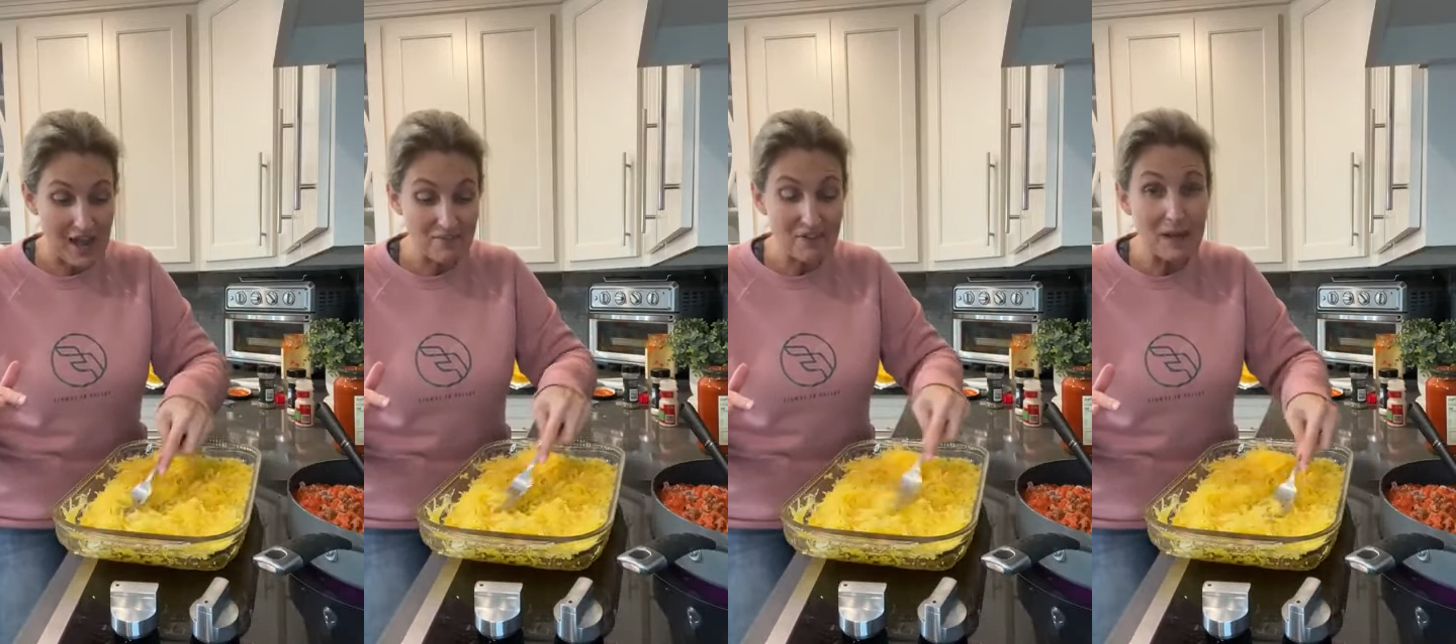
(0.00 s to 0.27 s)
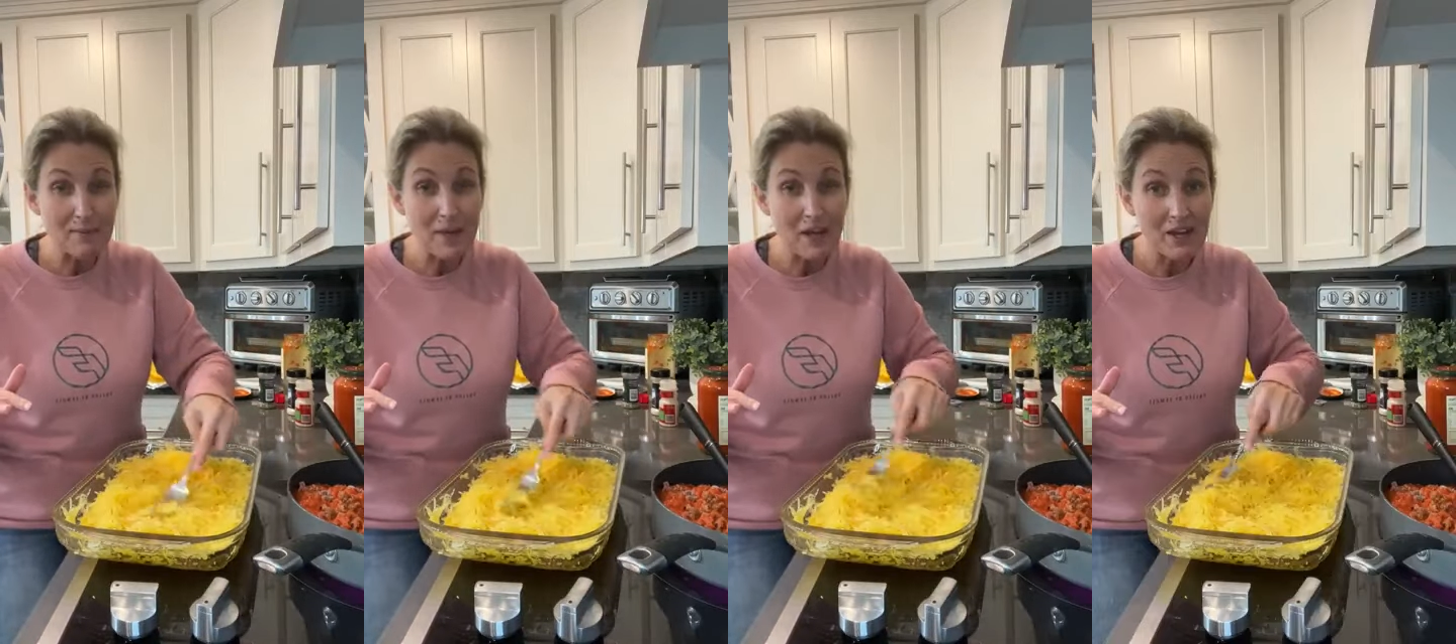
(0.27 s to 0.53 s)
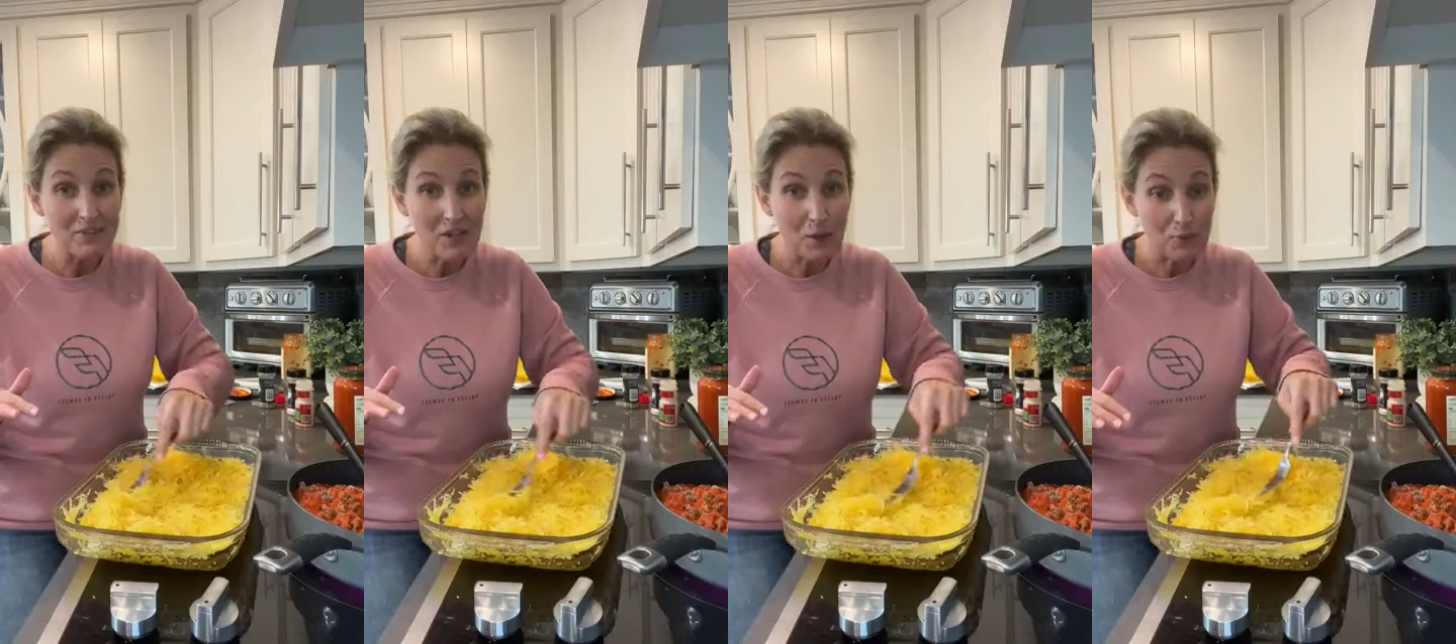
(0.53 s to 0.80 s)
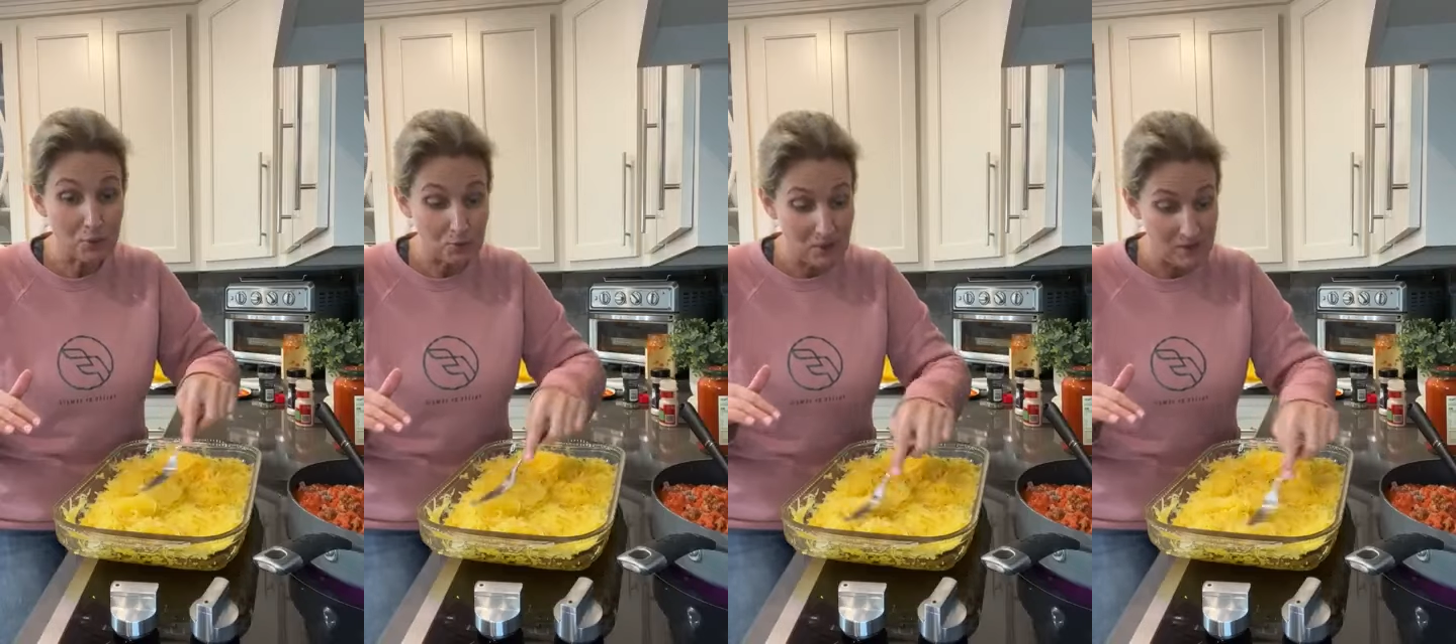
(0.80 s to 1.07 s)
I've got my oven
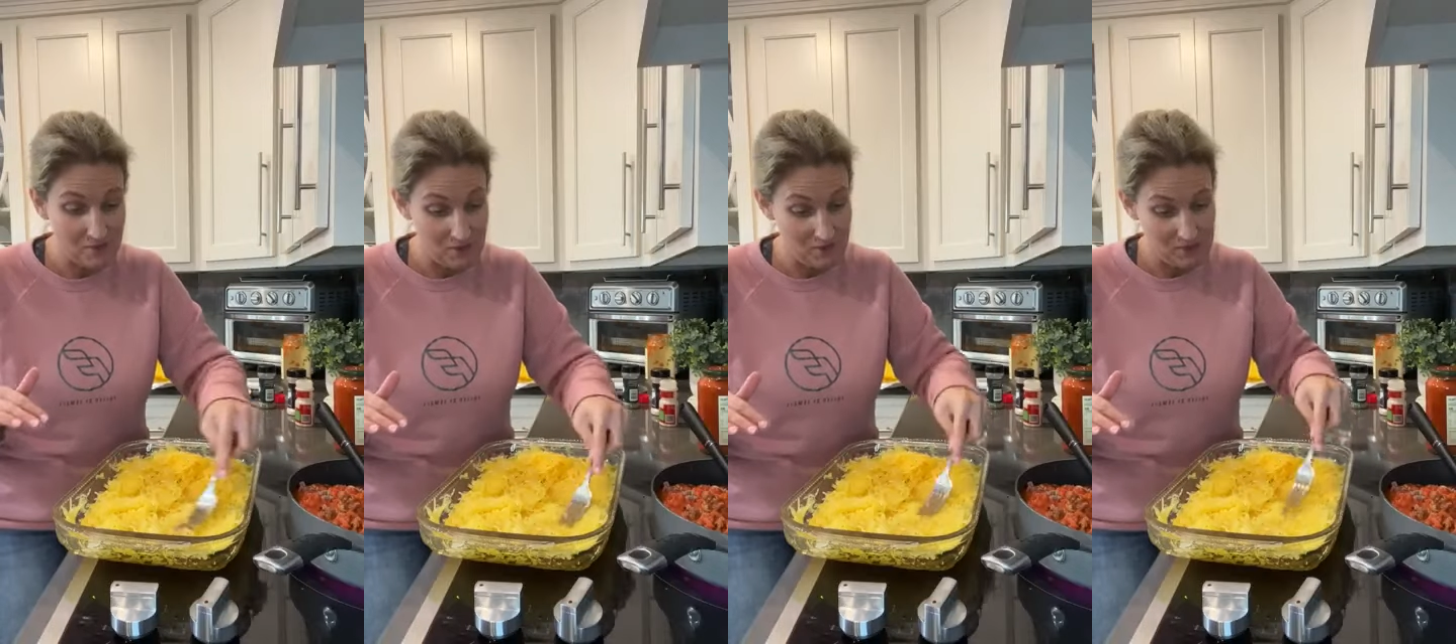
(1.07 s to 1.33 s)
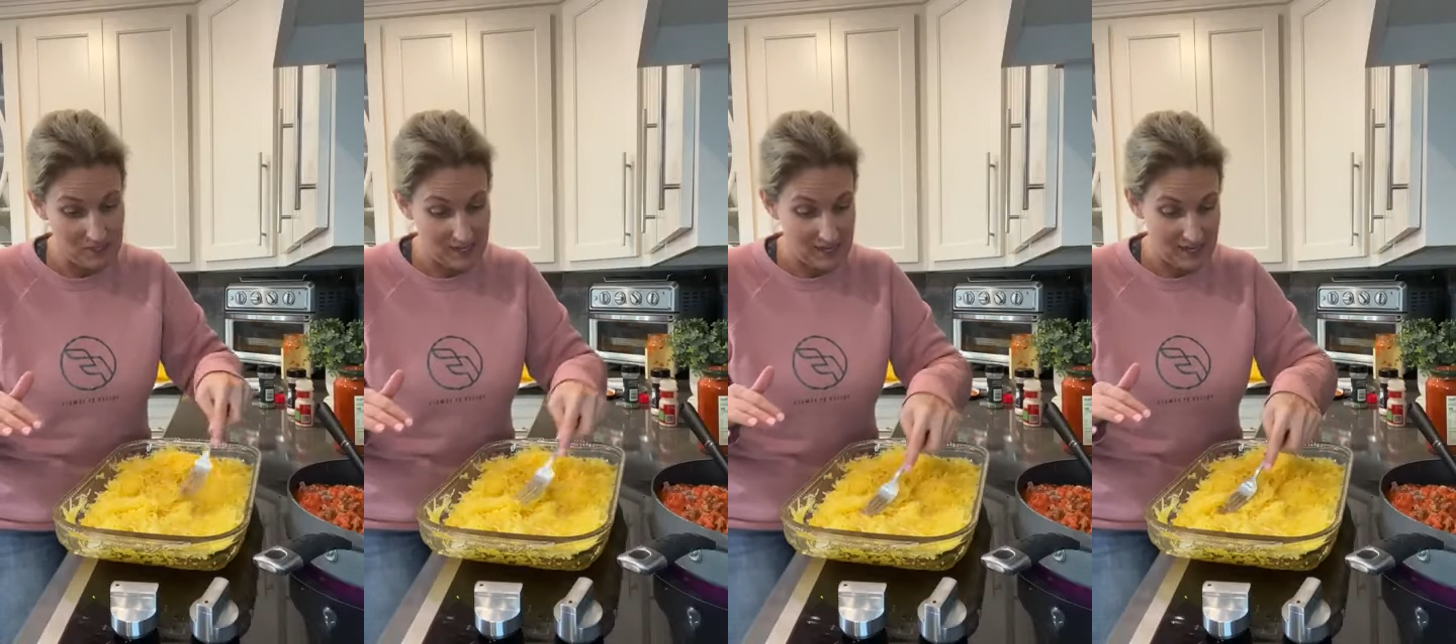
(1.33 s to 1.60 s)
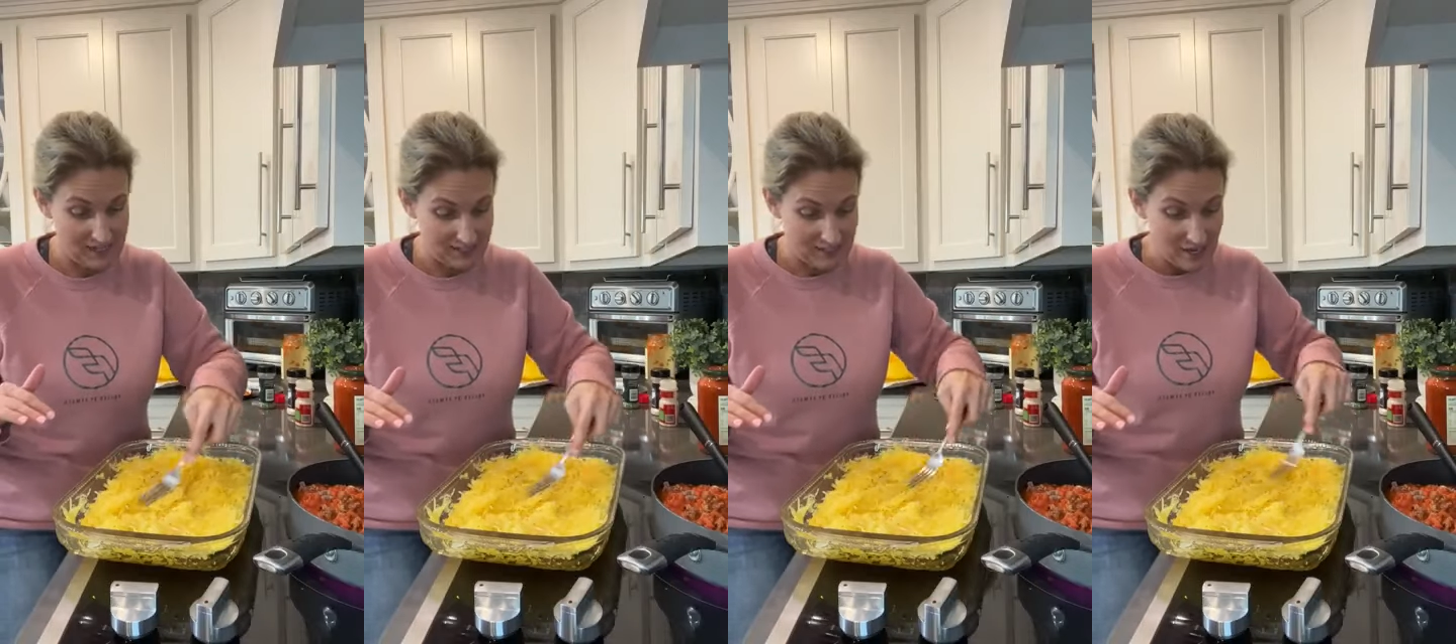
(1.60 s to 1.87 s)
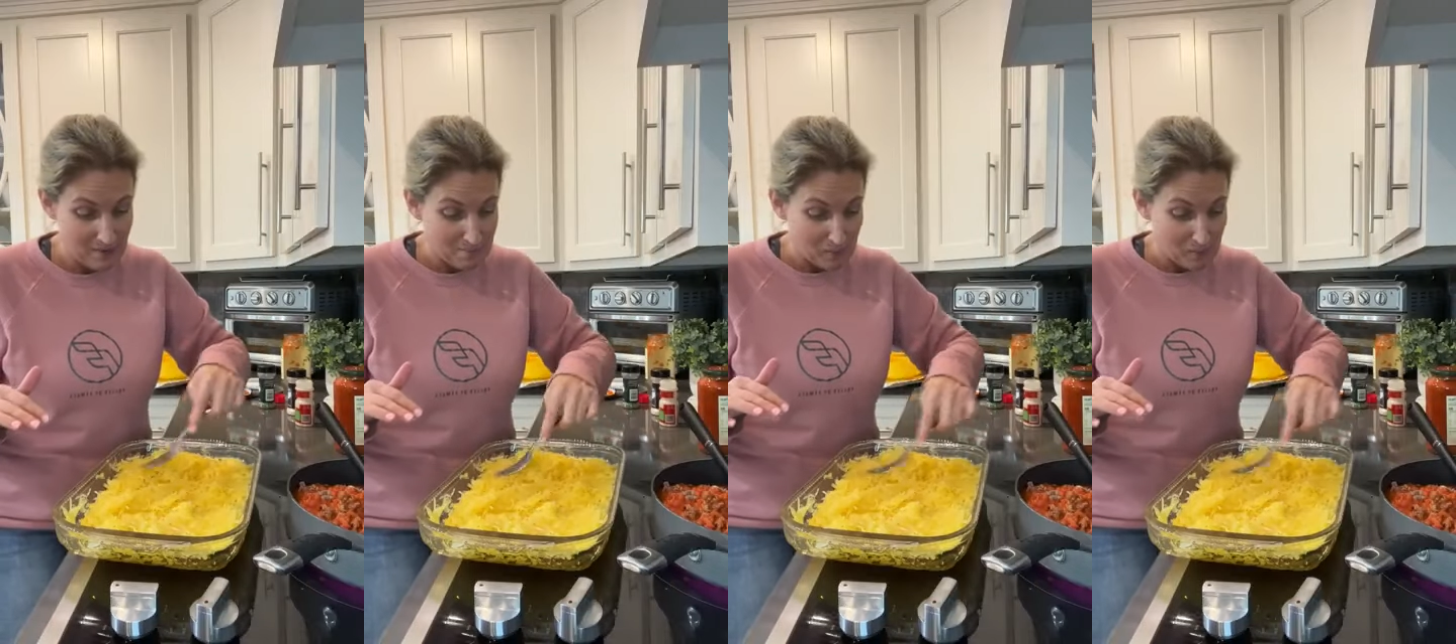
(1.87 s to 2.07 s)
on 350, guys.